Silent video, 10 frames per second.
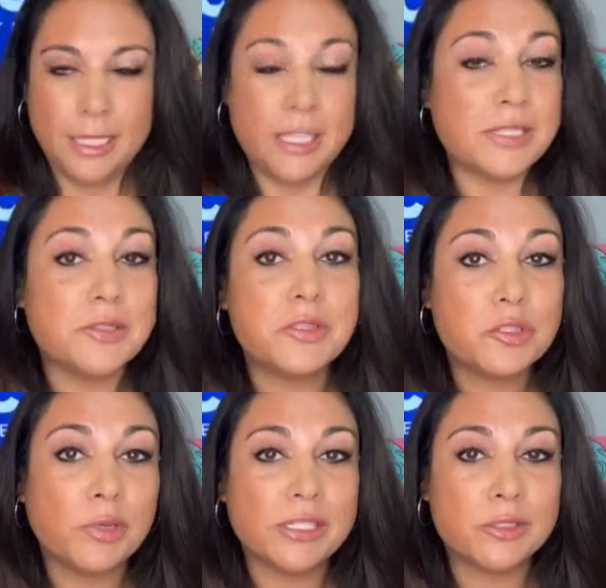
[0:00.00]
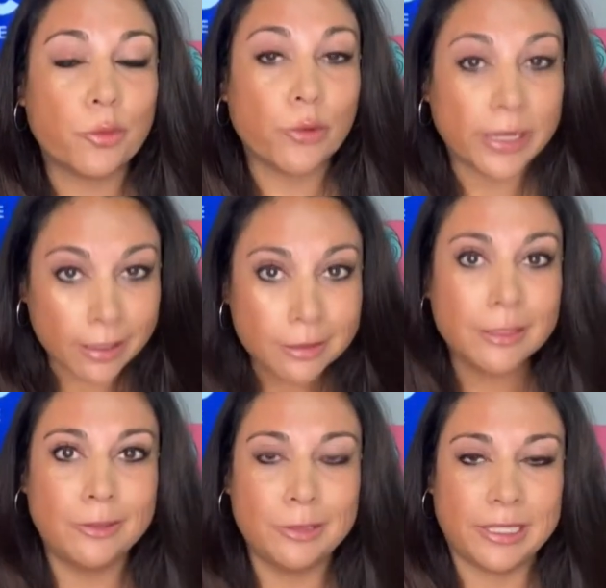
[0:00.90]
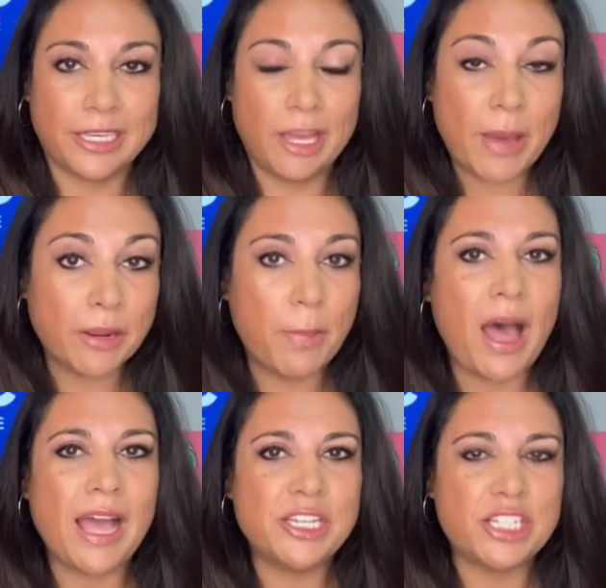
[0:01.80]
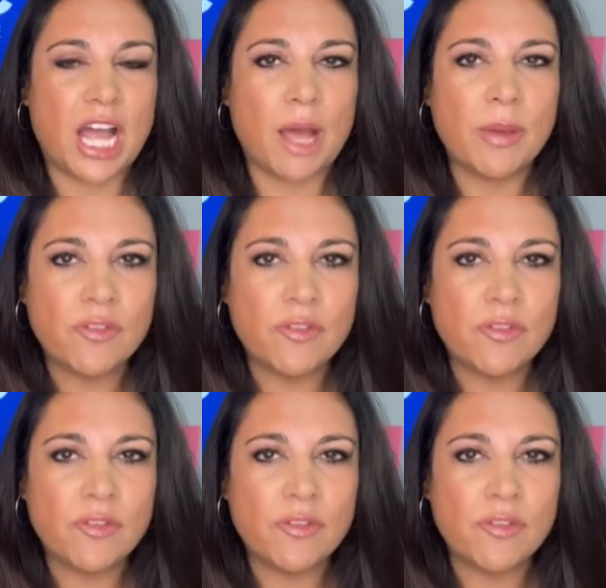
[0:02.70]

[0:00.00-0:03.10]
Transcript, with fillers: This is a sweet story, literally, about a pie shop,